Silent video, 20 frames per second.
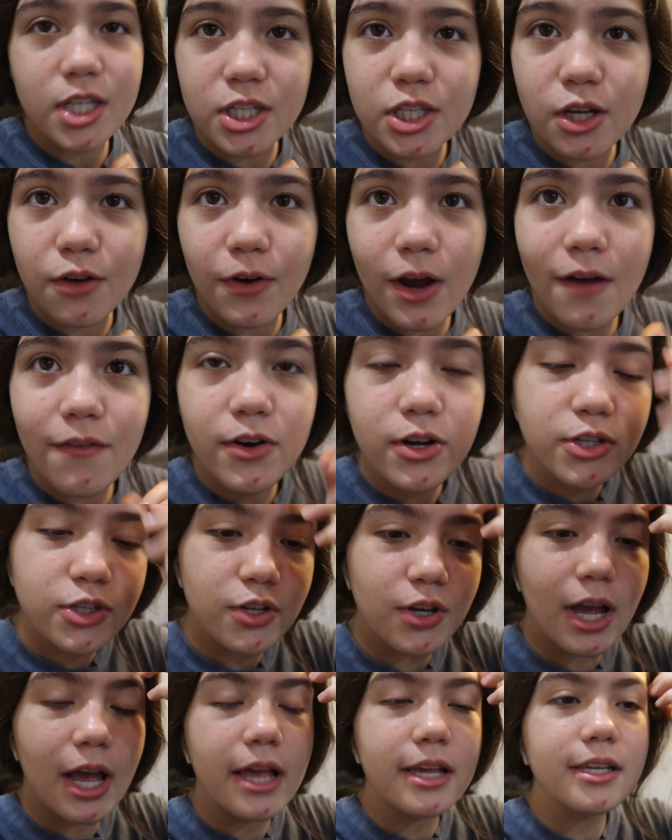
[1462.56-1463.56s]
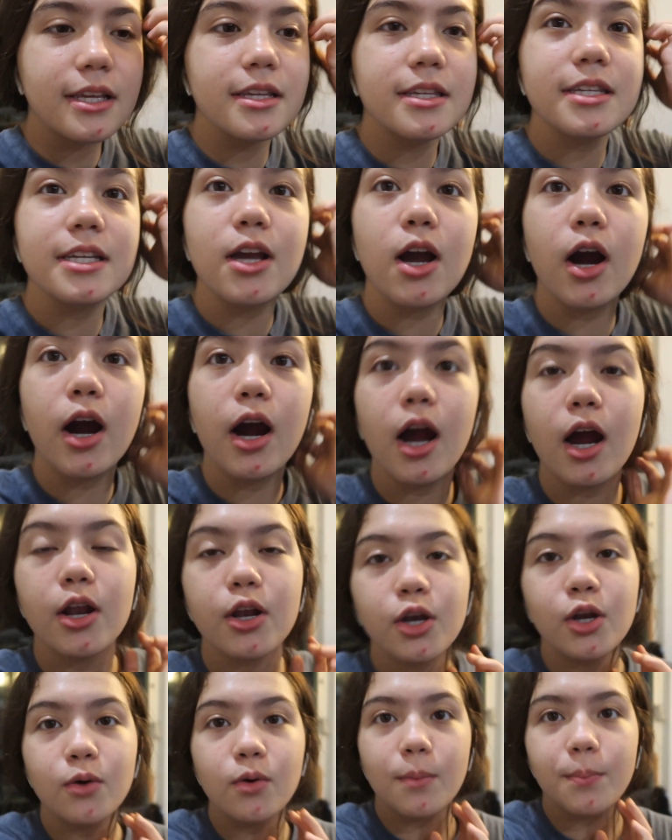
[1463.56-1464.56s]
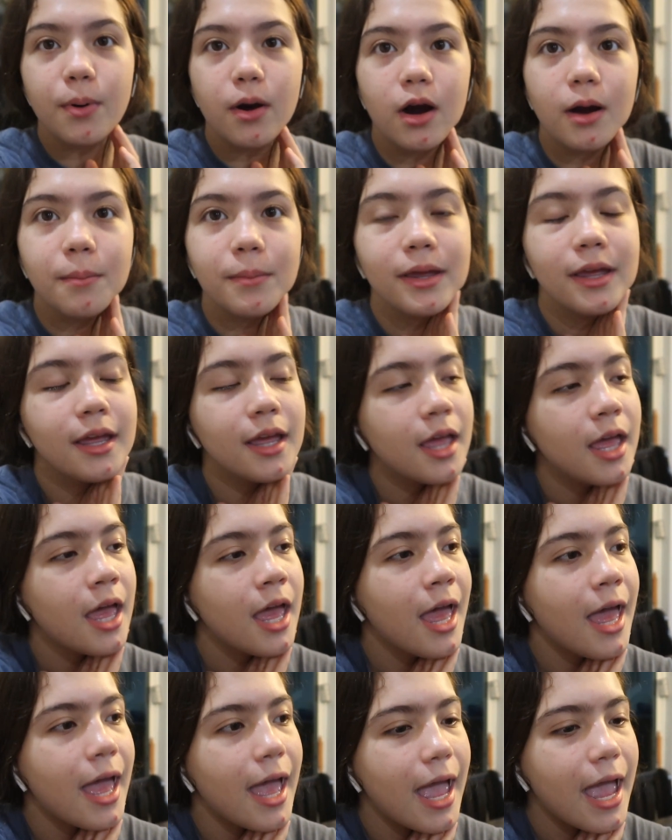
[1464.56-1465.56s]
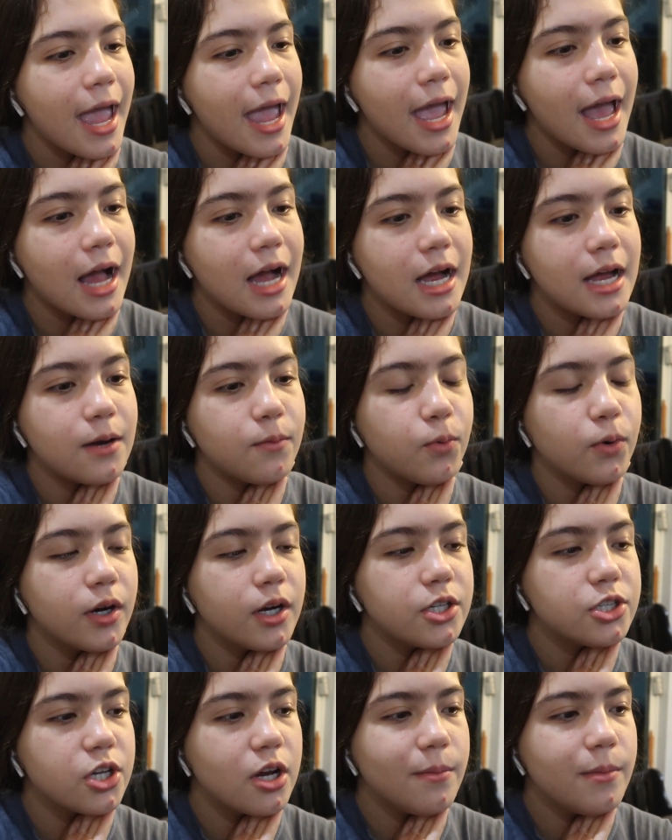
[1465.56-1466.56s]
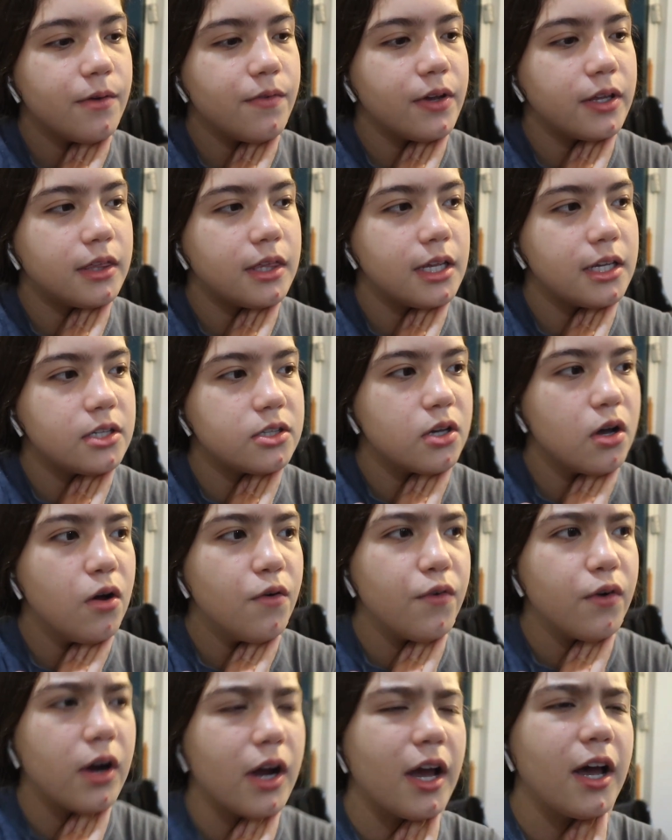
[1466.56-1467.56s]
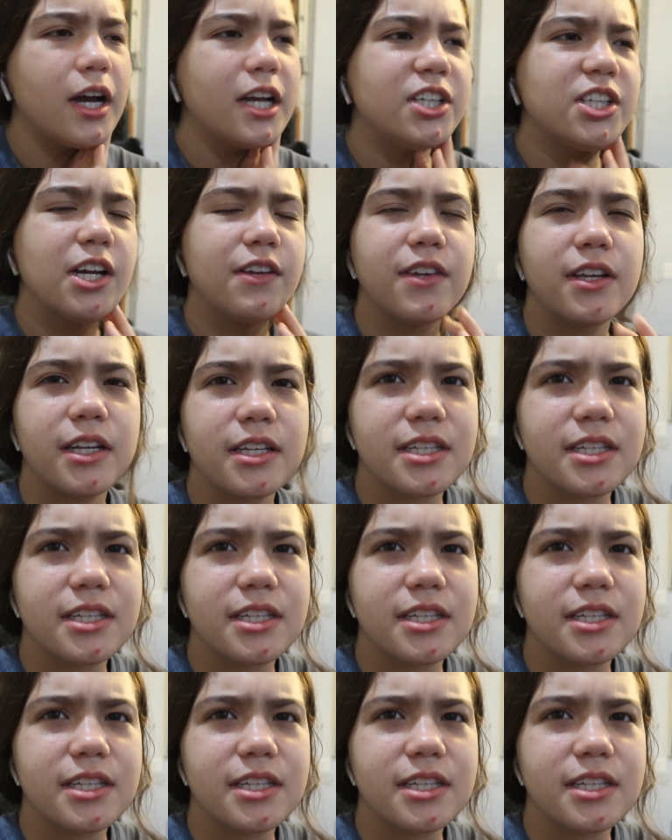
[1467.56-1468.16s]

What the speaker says: Forever so you guys can see our new apartment. And we're gonna start moving things over. I actually have to